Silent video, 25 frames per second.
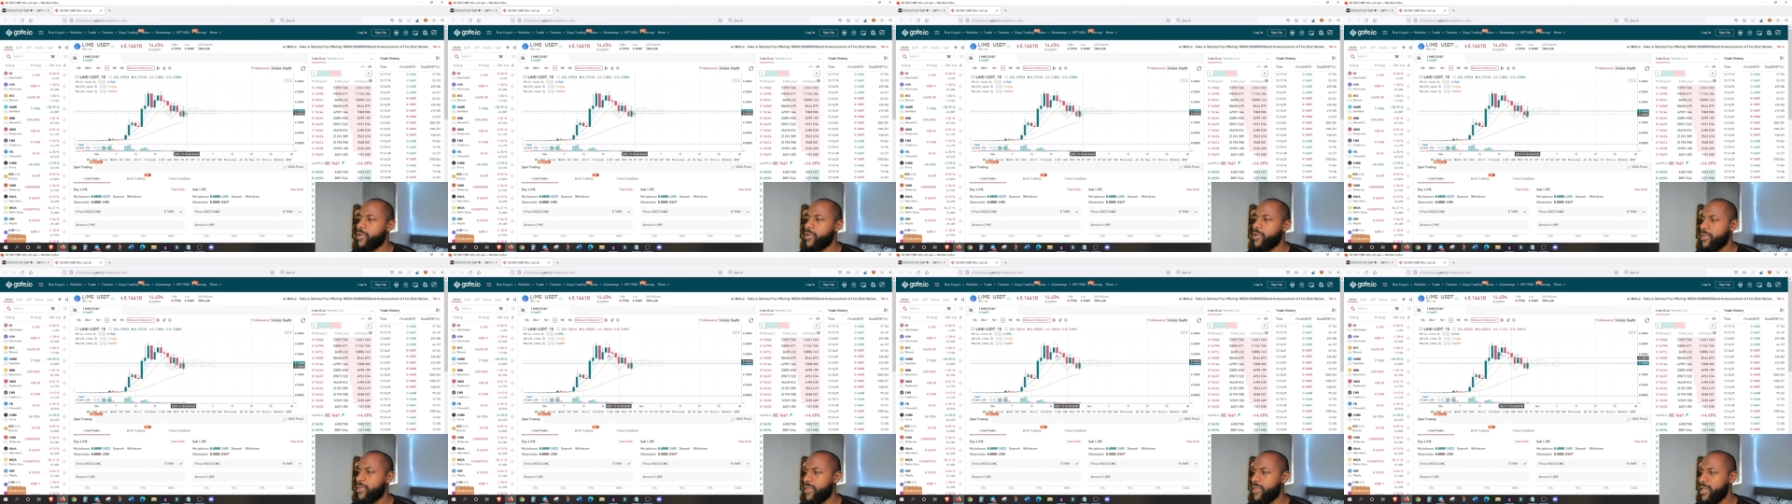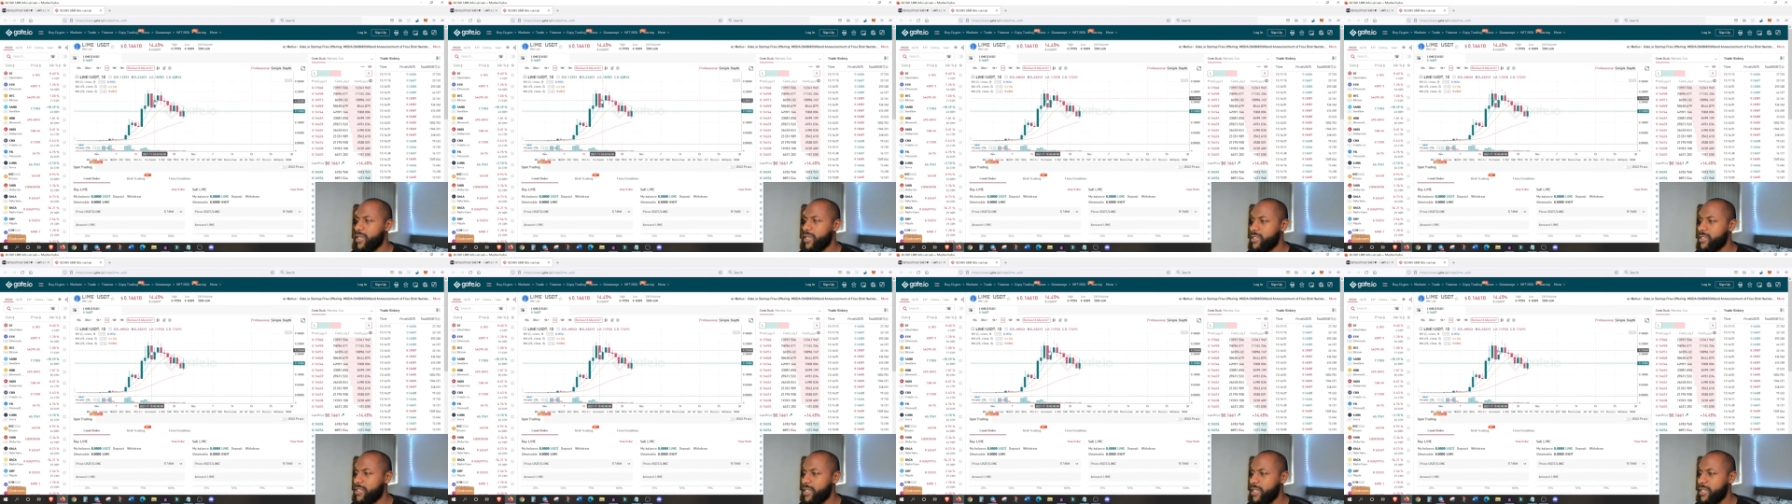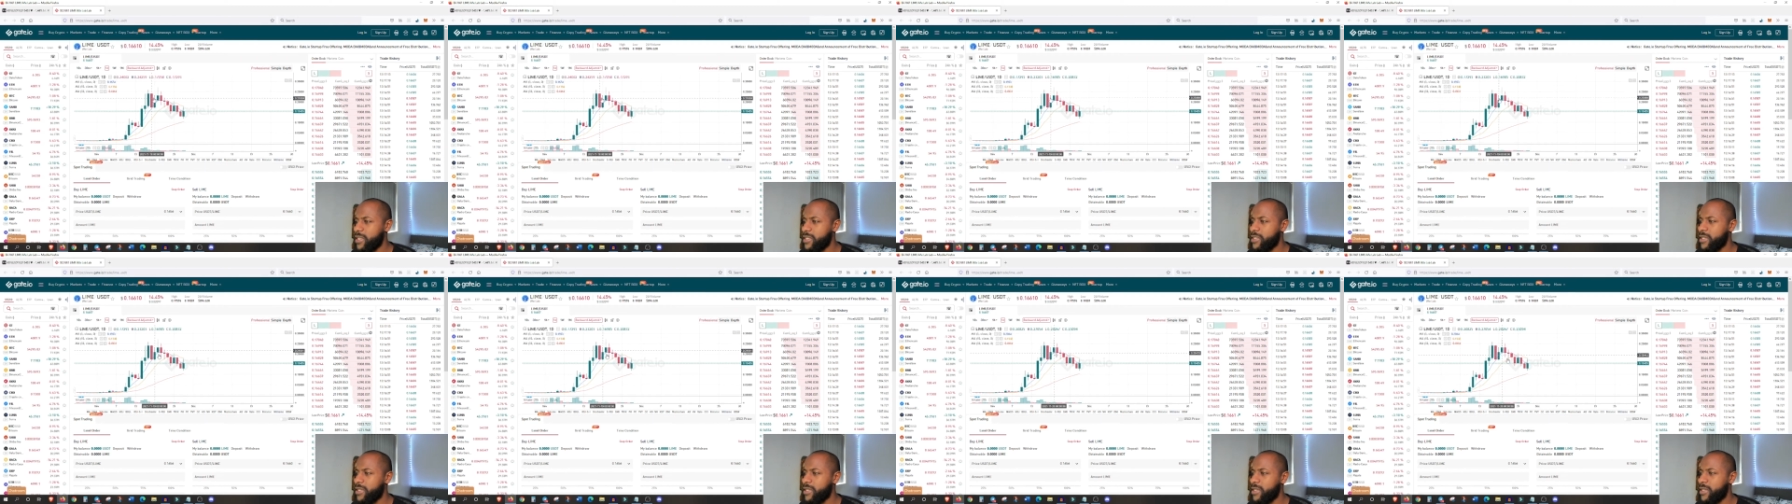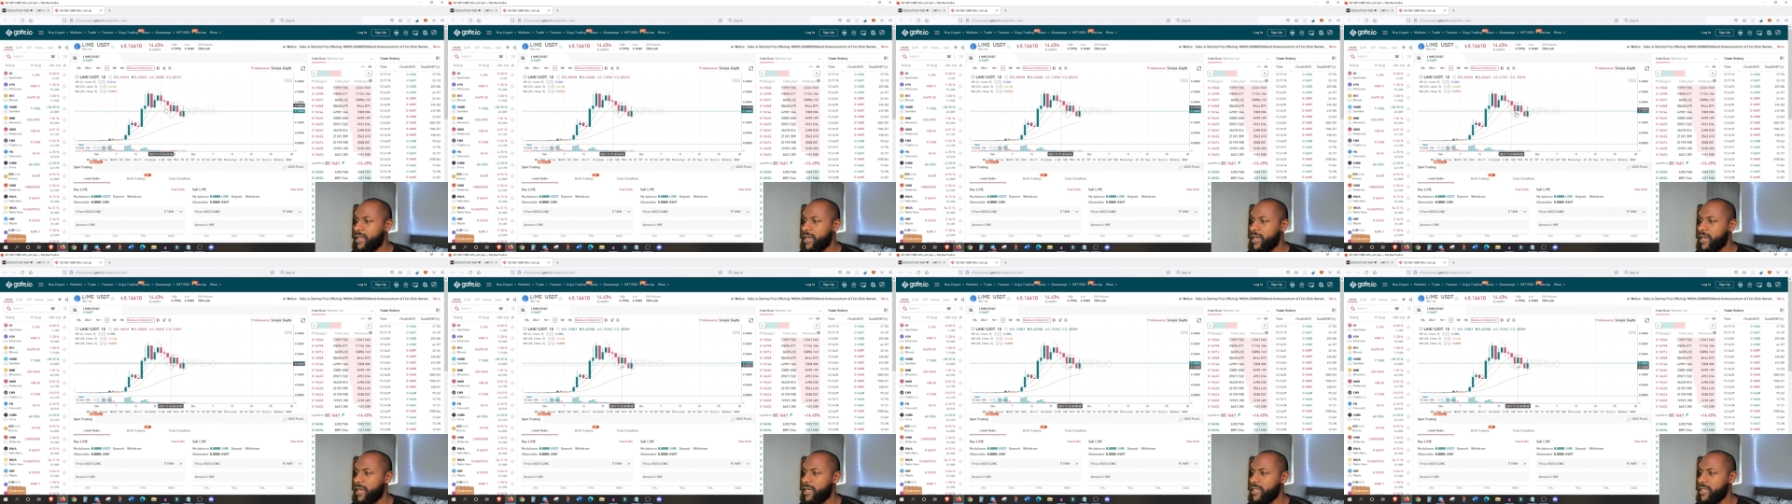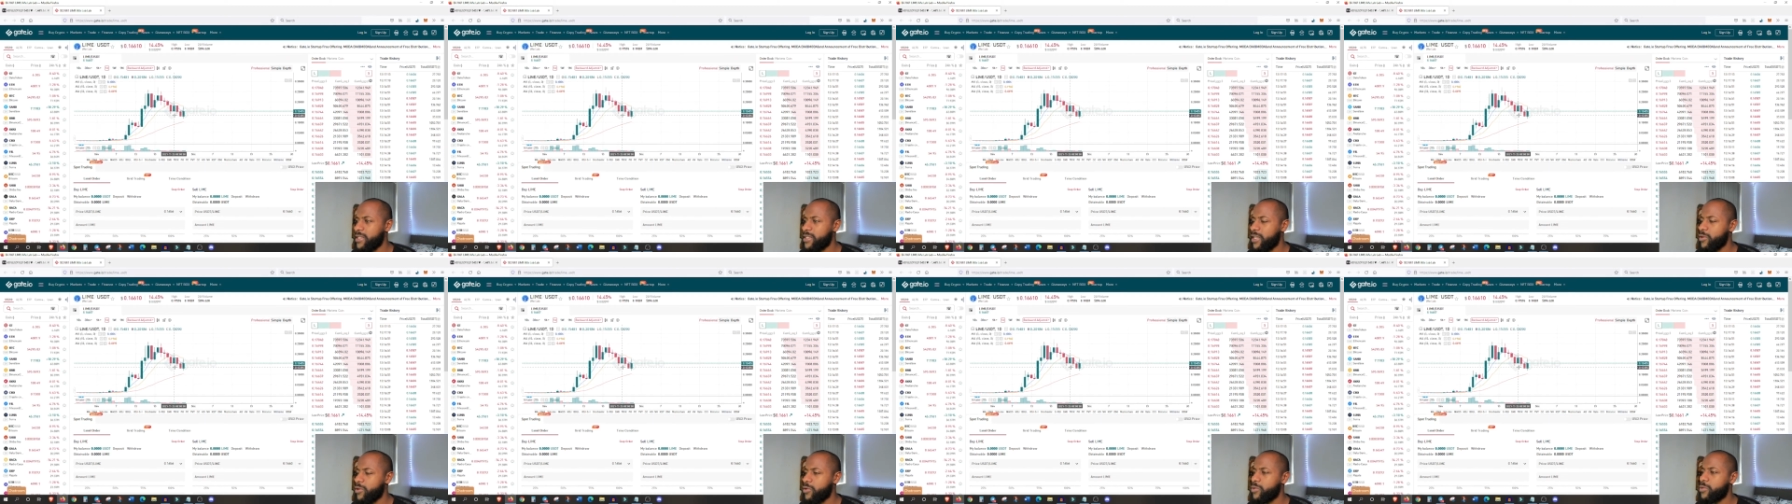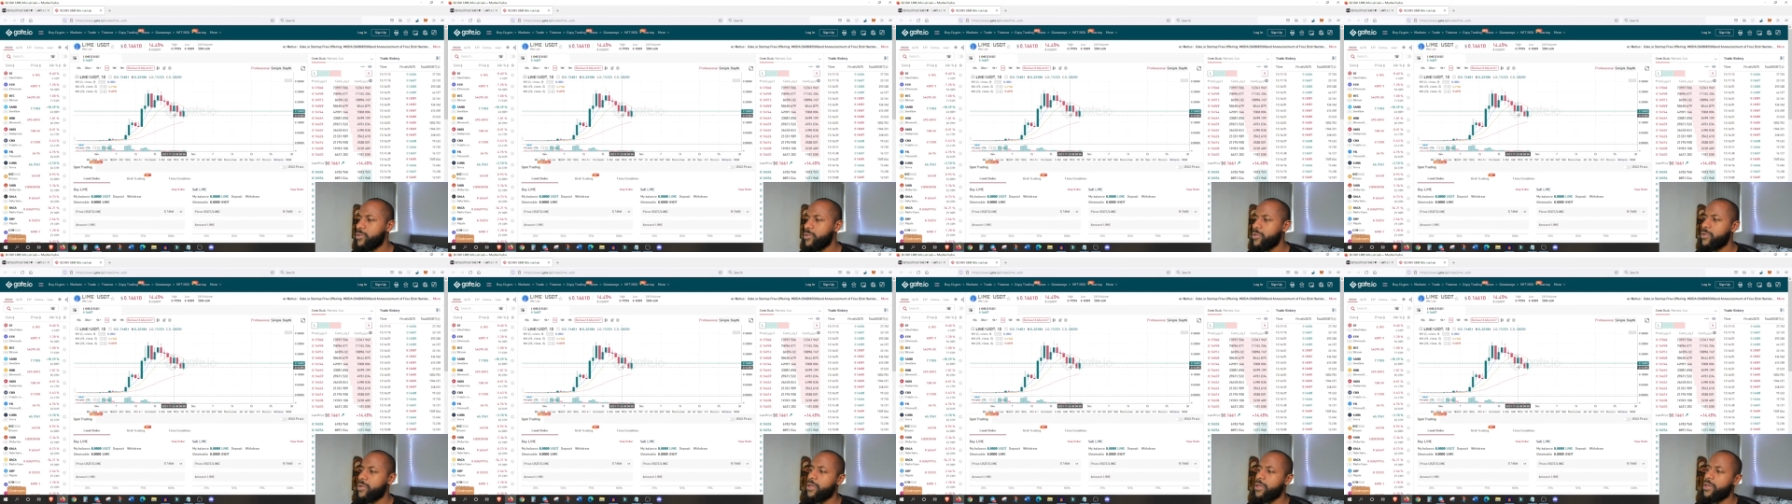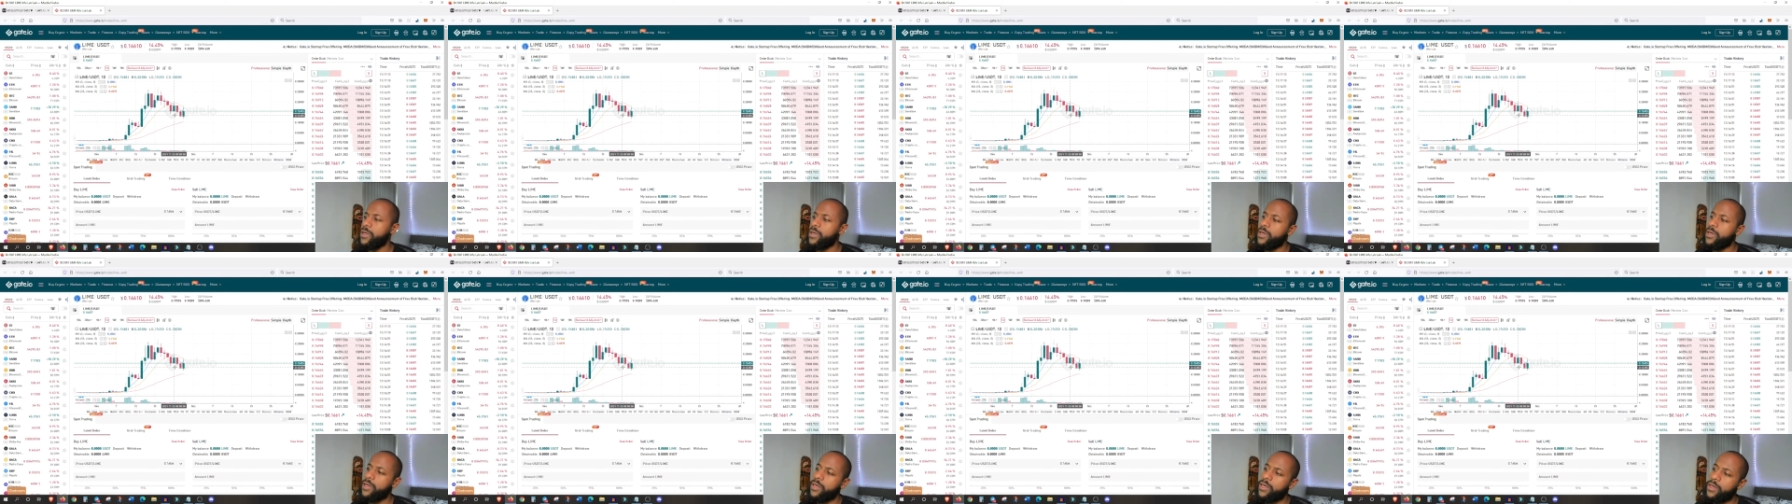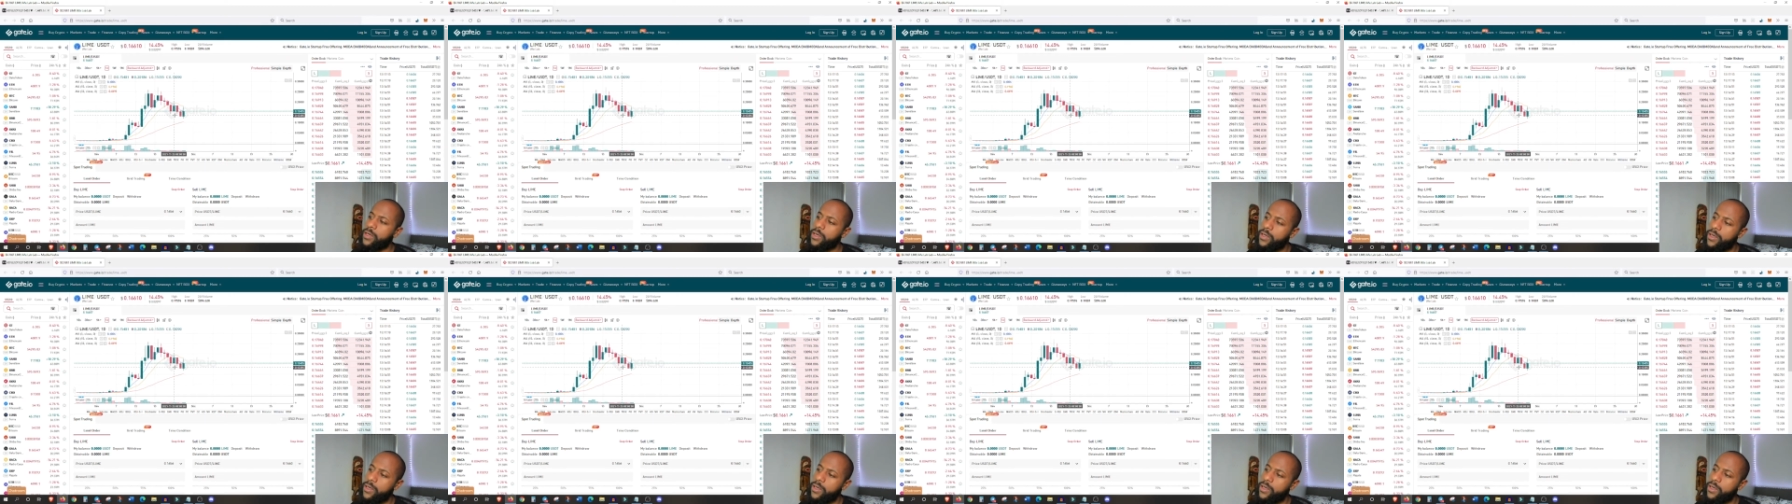So this is a nice little